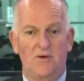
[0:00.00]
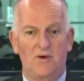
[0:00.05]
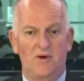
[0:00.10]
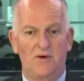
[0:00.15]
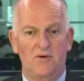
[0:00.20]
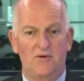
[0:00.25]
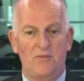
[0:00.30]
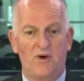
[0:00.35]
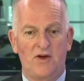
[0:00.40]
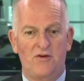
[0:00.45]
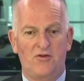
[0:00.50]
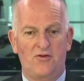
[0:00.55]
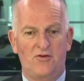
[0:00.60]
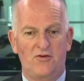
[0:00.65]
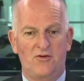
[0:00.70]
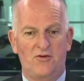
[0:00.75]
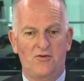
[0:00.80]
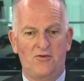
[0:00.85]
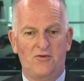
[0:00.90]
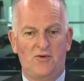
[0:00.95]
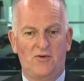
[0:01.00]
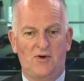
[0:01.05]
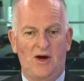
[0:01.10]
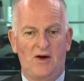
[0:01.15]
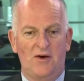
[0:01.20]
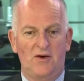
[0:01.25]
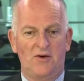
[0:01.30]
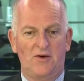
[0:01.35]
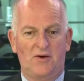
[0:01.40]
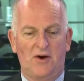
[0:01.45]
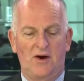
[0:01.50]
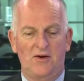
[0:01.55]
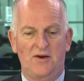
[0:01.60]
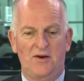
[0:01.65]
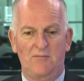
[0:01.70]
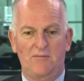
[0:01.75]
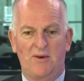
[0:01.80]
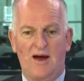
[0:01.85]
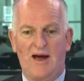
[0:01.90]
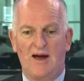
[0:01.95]
you mentioned
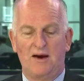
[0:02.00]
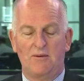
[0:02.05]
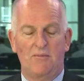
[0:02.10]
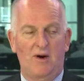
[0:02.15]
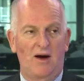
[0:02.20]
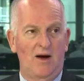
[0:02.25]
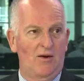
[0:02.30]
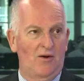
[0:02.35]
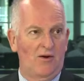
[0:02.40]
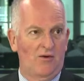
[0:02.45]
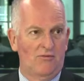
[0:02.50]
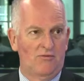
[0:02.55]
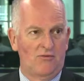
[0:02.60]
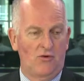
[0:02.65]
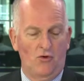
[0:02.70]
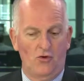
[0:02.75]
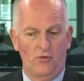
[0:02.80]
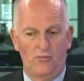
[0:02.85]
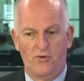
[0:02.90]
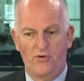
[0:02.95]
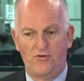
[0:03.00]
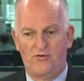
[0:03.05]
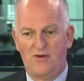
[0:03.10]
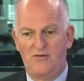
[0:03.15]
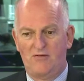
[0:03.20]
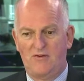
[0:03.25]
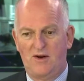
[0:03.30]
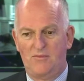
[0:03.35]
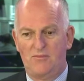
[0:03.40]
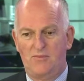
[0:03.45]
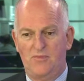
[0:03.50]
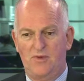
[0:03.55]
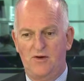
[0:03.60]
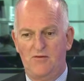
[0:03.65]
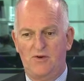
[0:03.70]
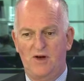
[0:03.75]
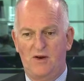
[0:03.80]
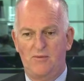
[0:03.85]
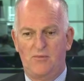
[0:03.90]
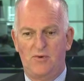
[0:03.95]
cutting back by a lot of corporates. They've
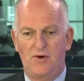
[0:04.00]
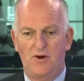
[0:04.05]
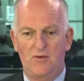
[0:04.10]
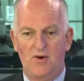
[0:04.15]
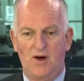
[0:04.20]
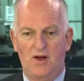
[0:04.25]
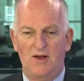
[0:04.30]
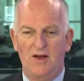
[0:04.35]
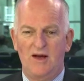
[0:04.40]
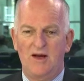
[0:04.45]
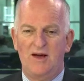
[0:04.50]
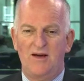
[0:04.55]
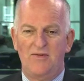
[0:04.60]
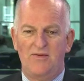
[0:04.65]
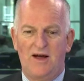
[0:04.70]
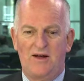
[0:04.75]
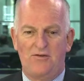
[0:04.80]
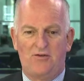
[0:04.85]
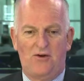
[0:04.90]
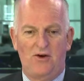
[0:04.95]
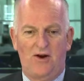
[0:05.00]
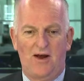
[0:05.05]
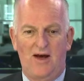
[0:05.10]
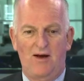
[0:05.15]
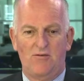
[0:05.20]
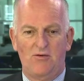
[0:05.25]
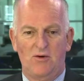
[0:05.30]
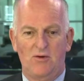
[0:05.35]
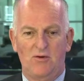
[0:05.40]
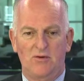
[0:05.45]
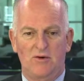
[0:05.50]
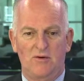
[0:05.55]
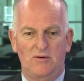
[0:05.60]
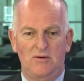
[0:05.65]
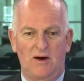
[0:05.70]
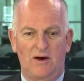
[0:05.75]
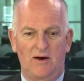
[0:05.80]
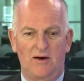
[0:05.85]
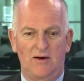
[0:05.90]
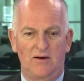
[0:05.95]
done pretty well. That's going to have
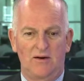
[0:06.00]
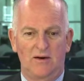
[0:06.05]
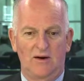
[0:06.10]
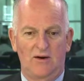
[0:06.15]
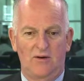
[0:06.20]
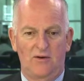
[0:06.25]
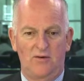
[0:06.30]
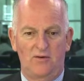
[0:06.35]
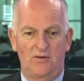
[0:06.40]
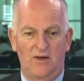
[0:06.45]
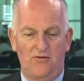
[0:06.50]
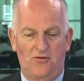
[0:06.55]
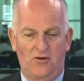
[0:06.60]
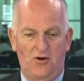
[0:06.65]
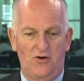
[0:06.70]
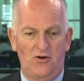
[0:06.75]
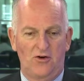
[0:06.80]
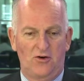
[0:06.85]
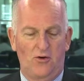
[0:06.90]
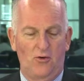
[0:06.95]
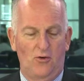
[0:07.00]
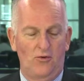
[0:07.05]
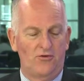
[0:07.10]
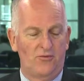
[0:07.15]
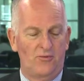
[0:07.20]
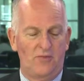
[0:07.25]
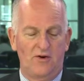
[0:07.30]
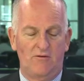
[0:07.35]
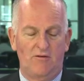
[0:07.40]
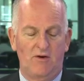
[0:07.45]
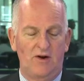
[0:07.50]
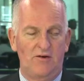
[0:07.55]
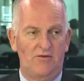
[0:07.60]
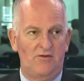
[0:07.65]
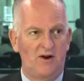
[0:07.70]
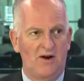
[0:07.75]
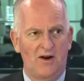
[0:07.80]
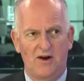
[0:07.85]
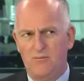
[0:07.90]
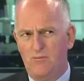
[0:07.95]
that's going to cause a bit of a lift
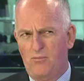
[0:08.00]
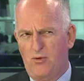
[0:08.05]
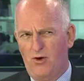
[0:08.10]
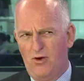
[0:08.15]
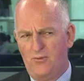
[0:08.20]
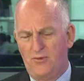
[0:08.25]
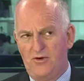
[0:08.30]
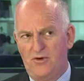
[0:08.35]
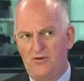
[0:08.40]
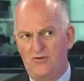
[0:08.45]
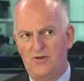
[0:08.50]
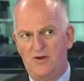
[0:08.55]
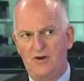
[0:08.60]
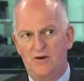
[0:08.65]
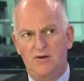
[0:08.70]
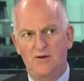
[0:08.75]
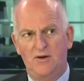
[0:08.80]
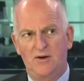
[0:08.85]
in unemployment, isn't it?